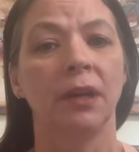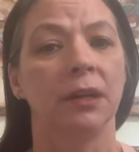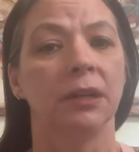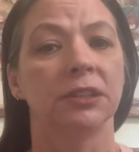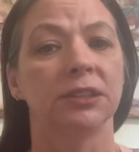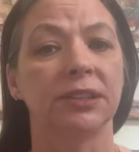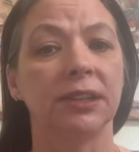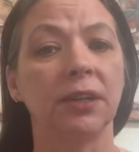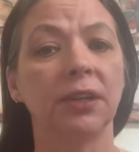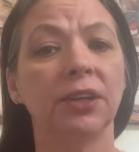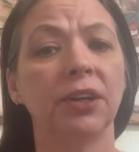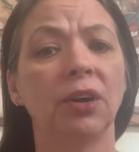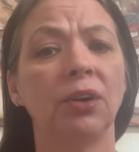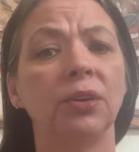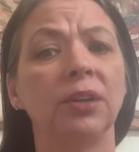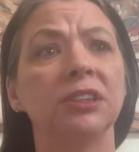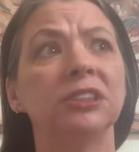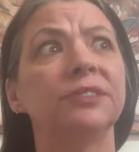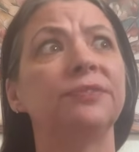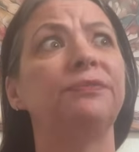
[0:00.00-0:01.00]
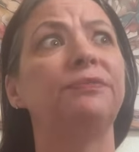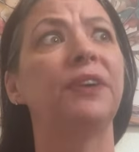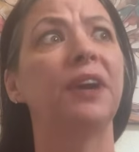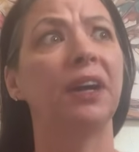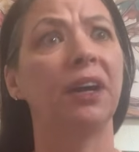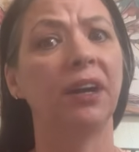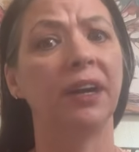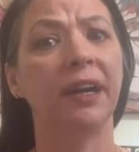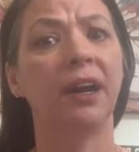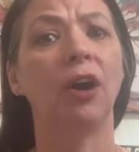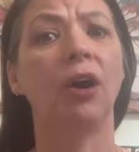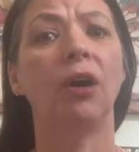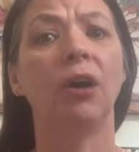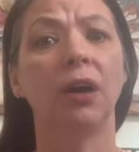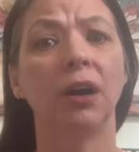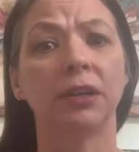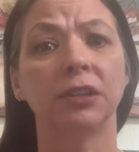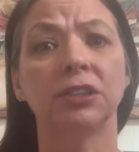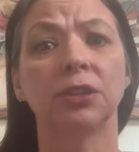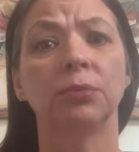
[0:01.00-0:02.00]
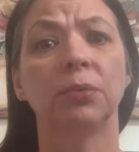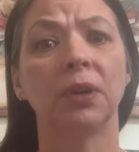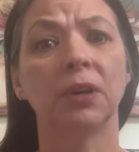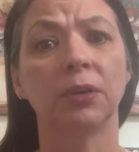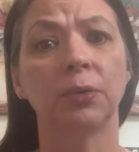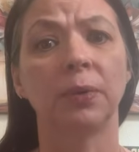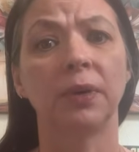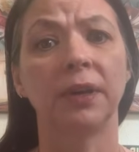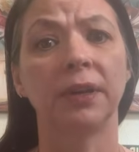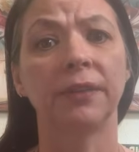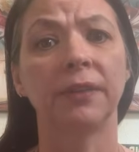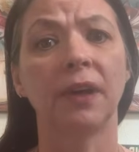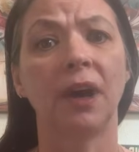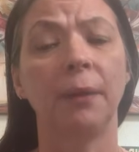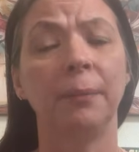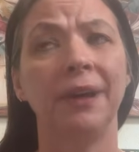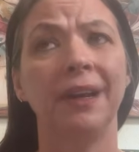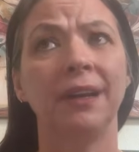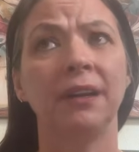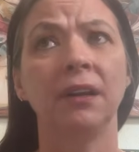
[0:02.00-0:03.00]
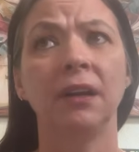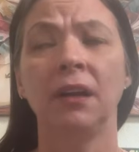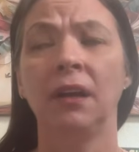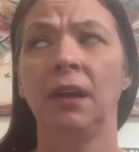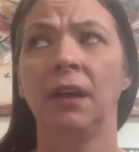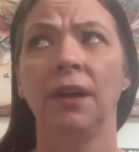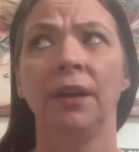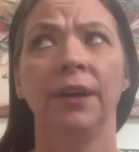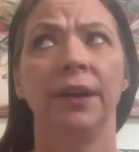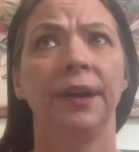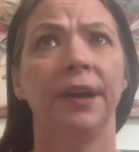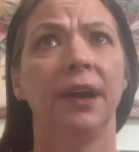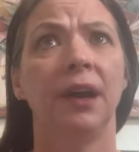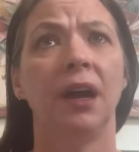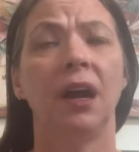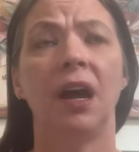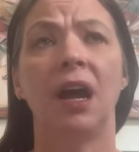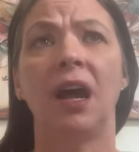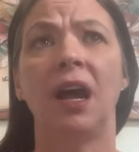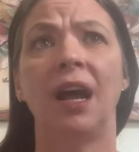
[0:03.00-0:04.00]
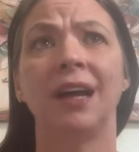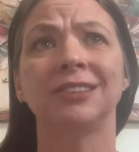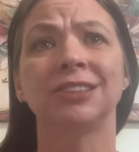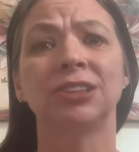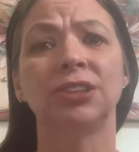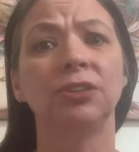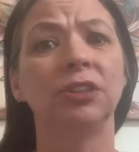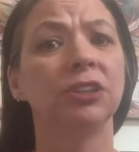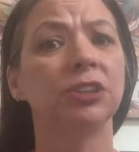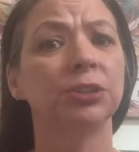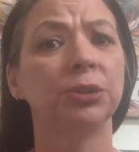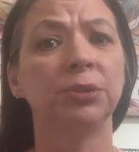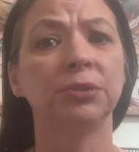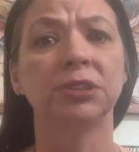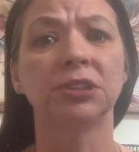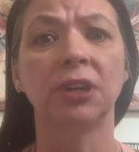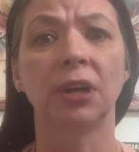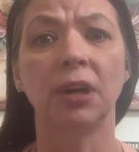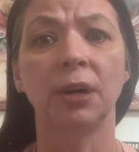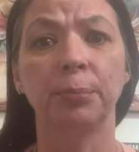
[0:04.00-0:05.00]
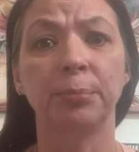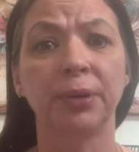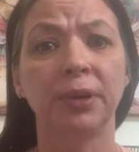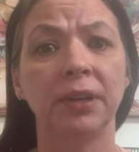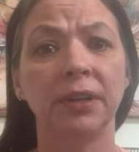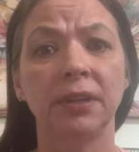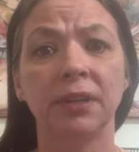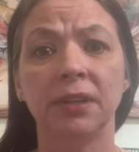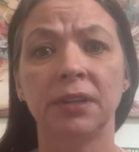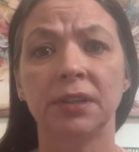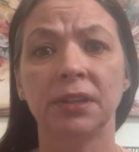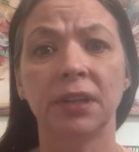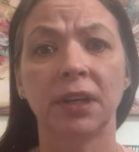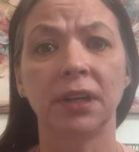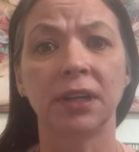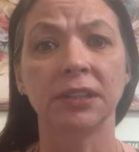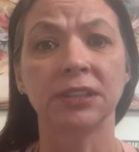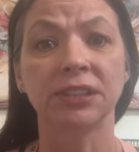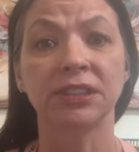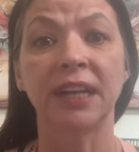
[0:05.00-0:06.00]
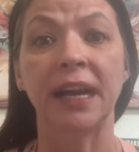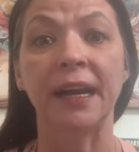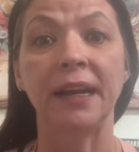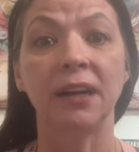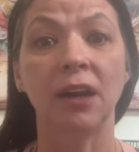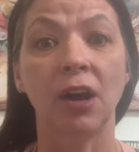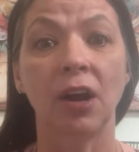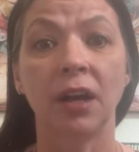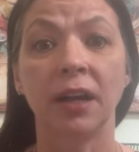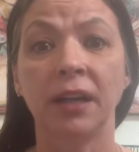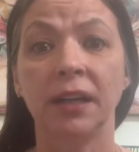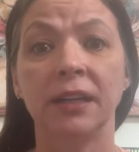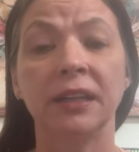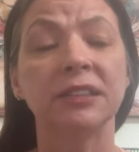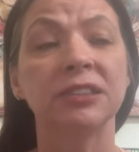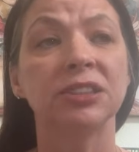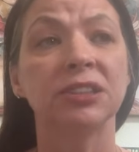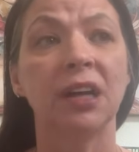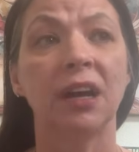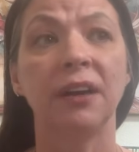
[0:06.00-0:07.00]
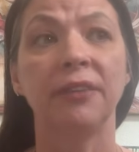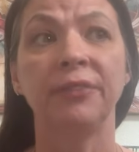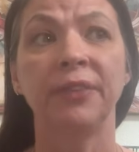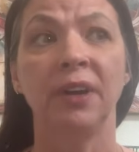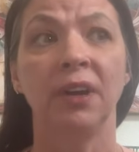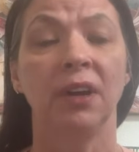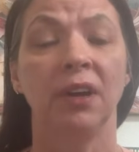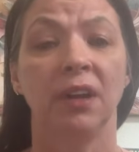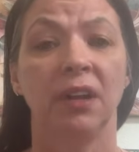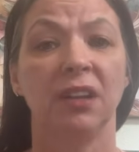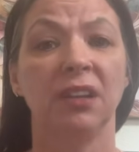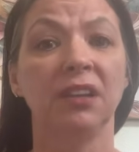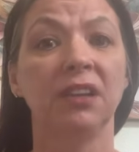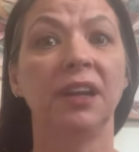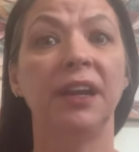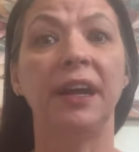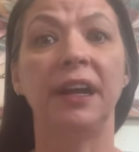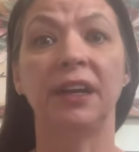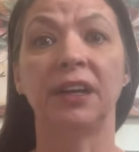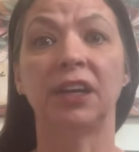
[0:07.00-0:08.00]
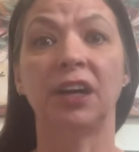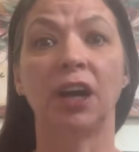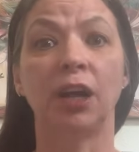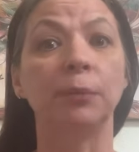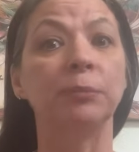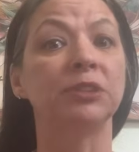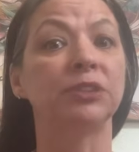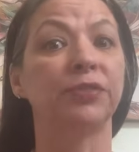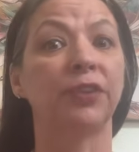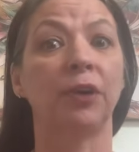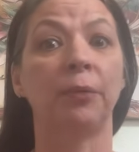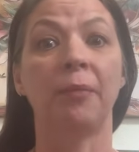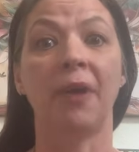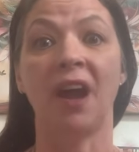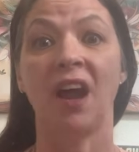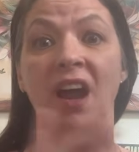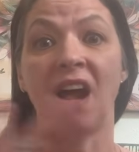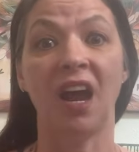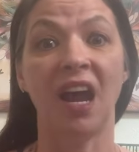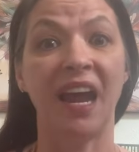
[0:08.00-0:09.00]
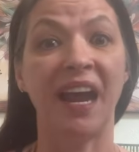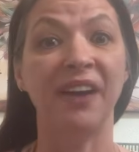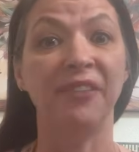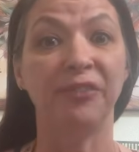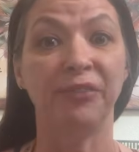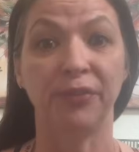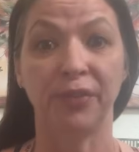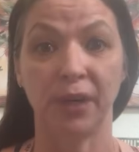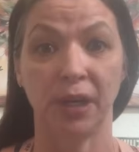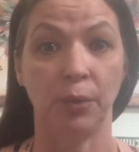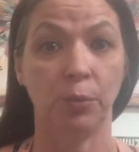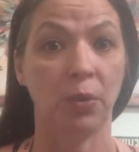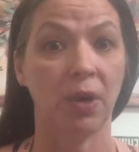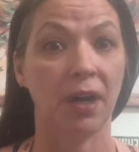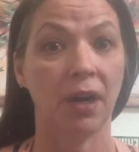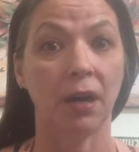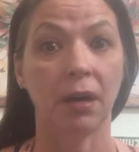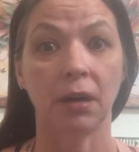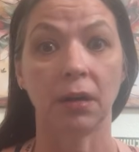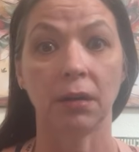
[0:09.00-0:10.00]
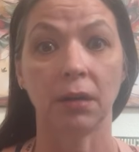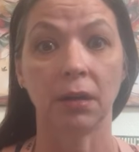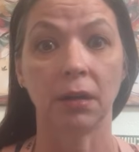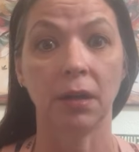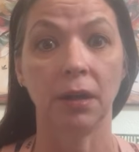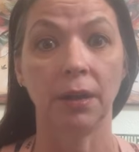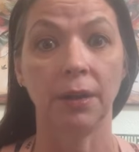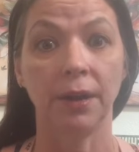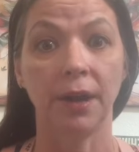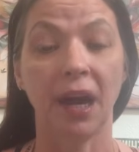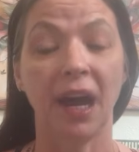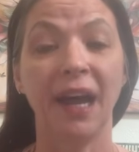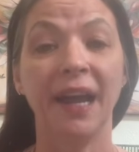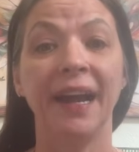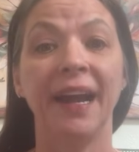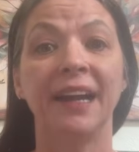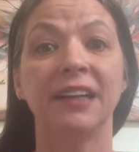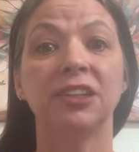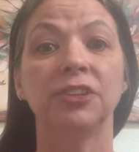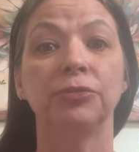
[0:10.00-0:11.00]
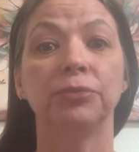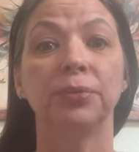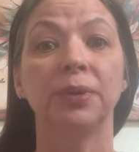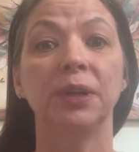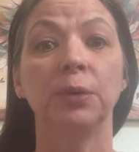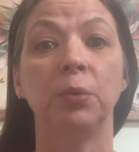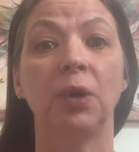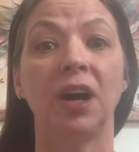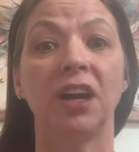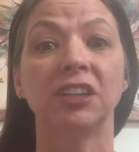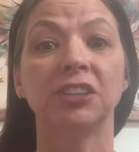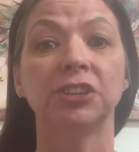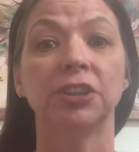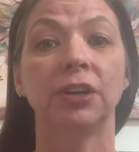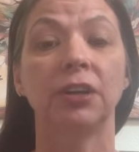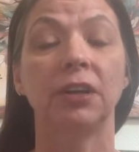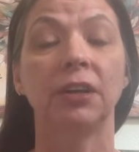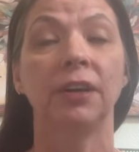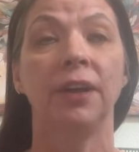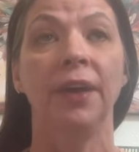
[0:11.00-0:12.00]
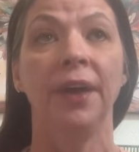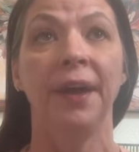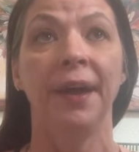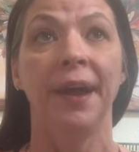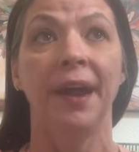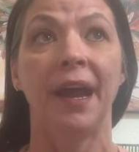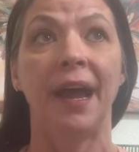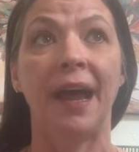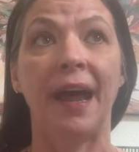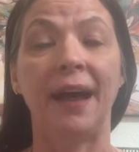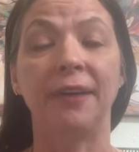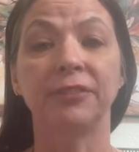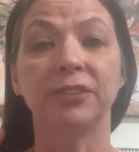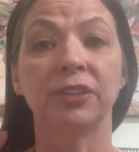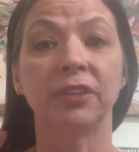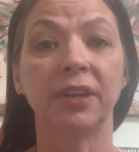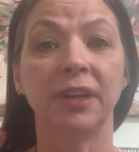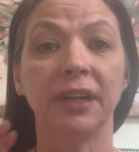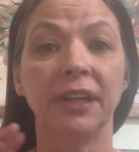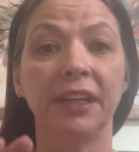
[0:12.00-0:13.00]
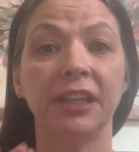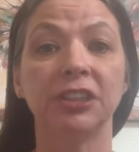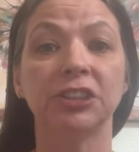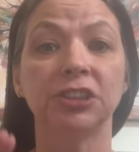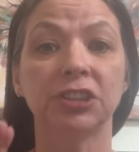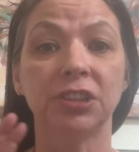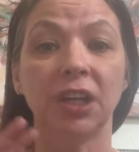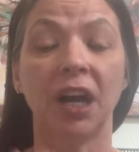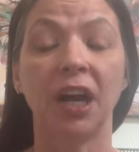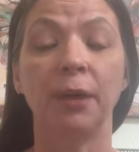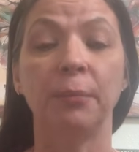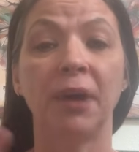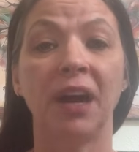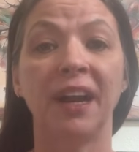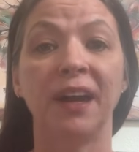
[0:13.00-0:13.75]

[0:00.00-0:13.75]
Silicone is very hard to work with. I mean, as soon as you start putting the stain on it and stuff, lint comes from everywhere. I had to rewash her after each time I